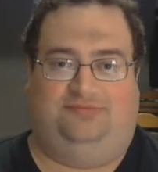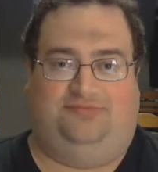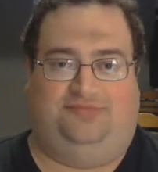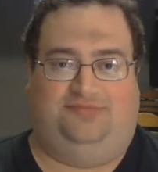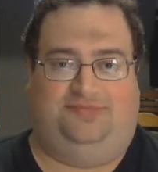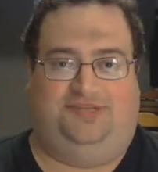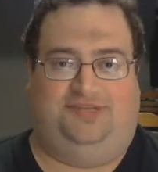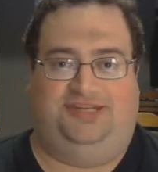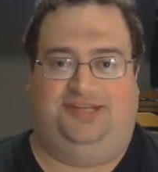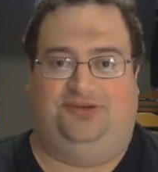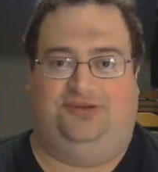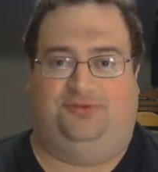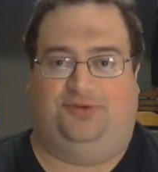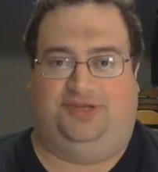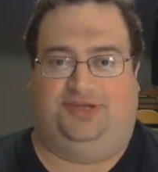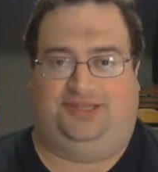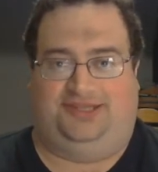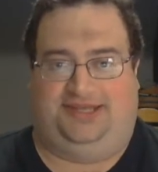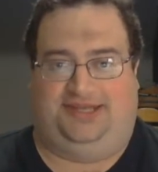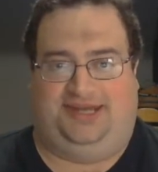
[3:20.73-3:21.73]
deal
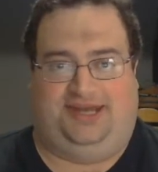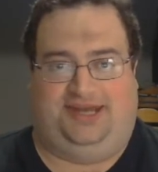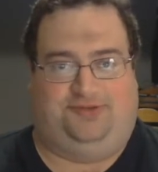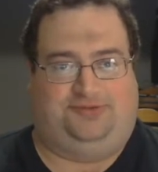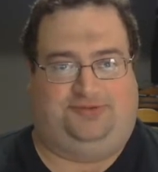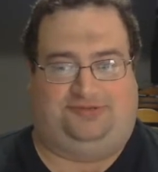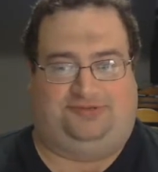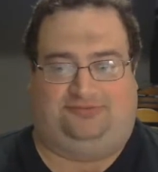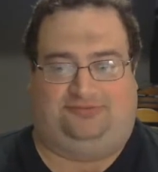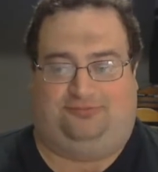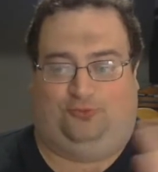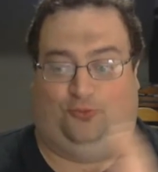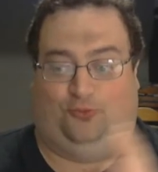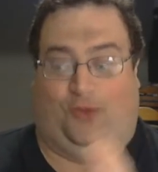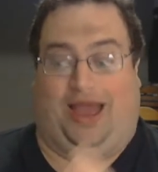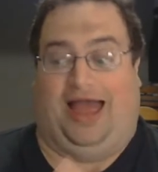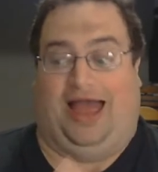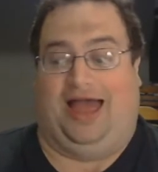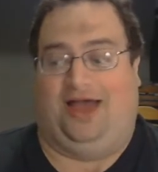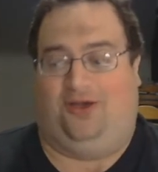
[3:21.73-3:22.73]
with it. It was
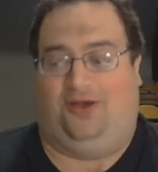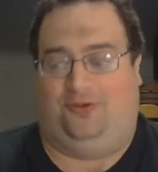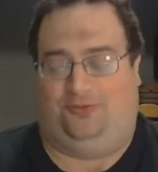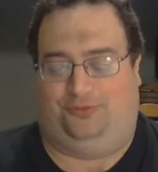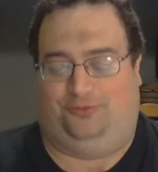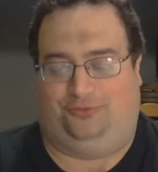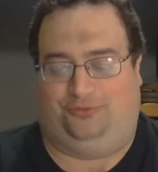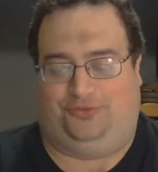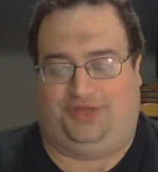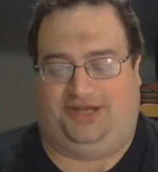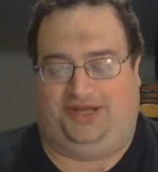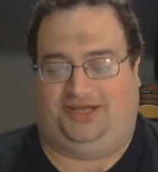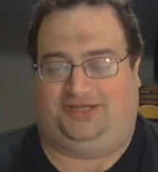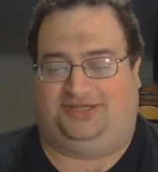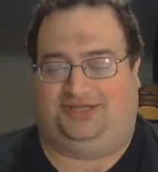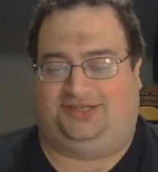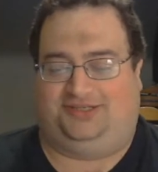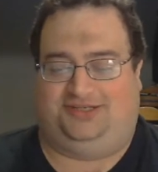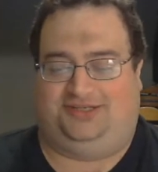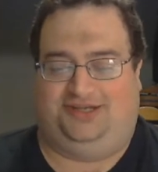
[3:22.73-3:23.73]
wow.
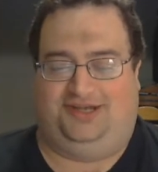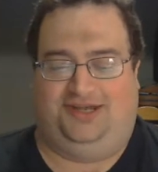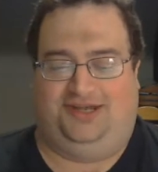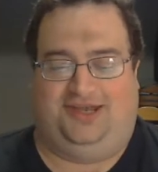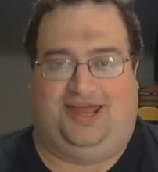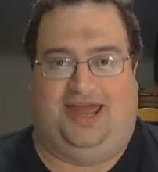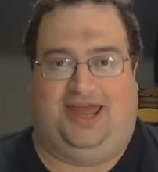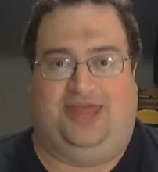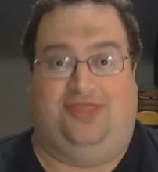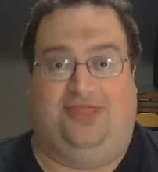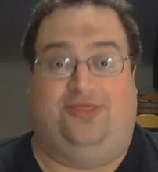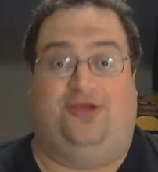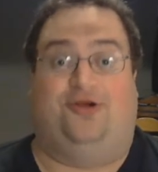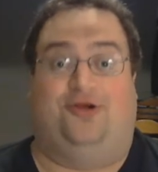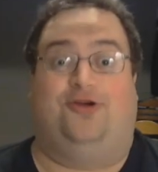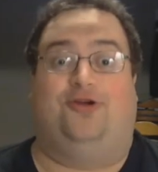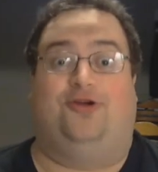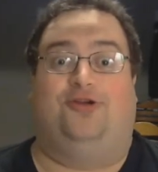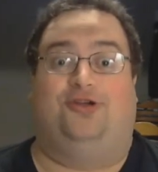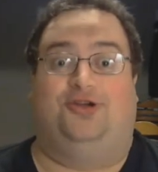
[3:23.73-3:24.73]
And
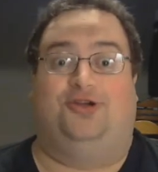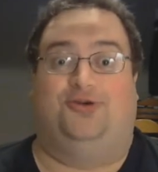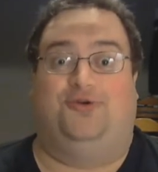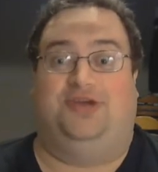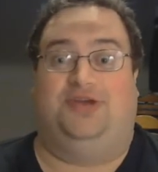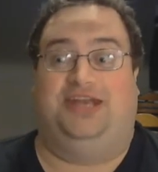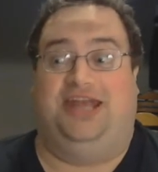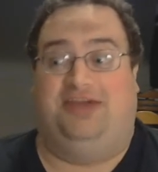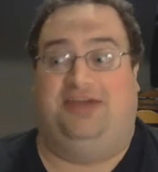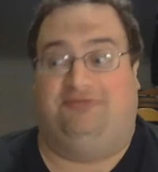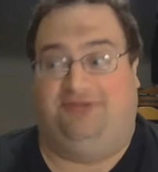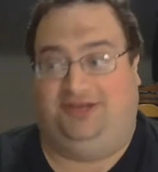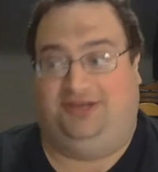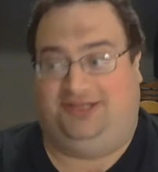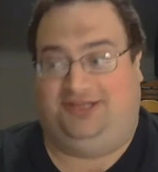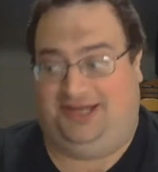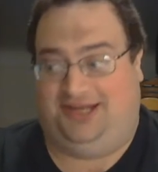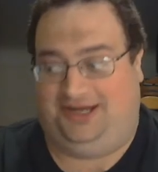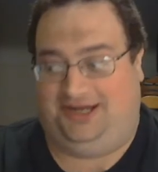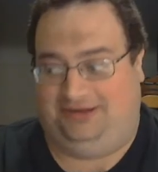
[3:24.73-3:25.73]
they're doing
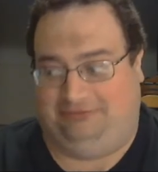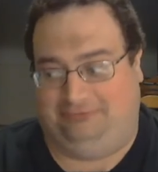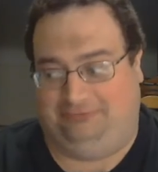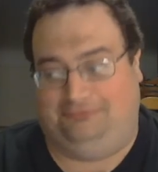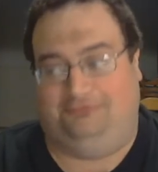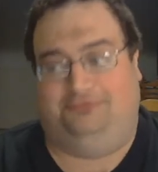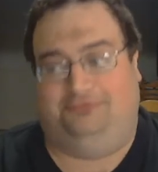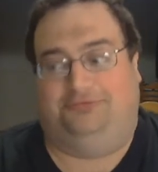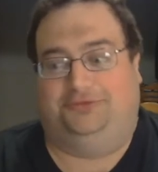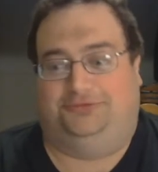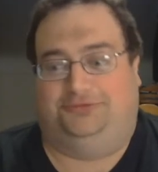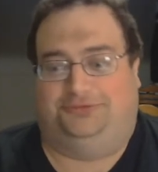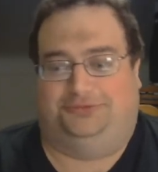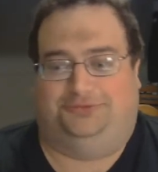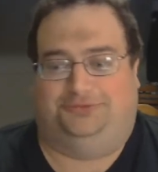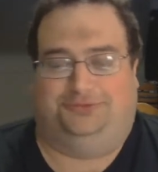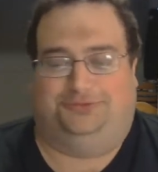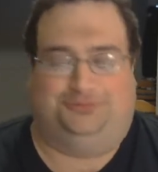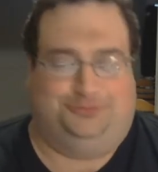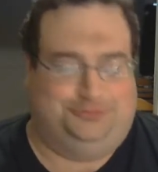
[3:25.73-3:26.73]
everything. Ooh.